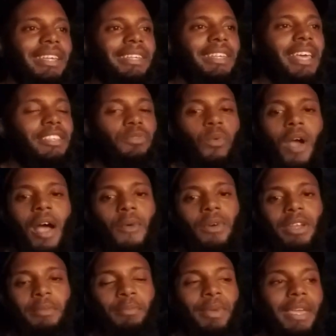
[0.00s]
that's where I
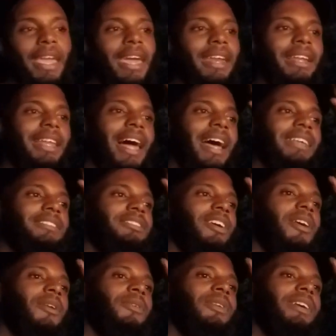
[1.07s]
want to be at a lot.
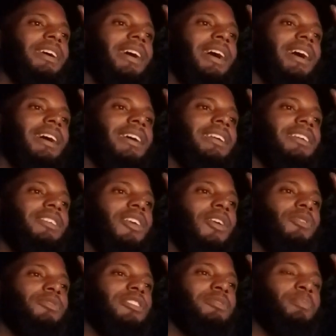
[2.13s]
So, you
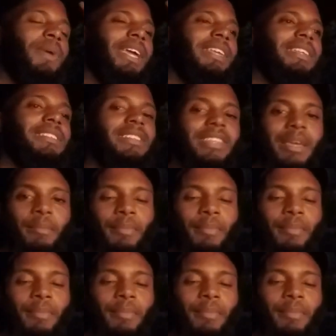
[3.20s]
know, just being into your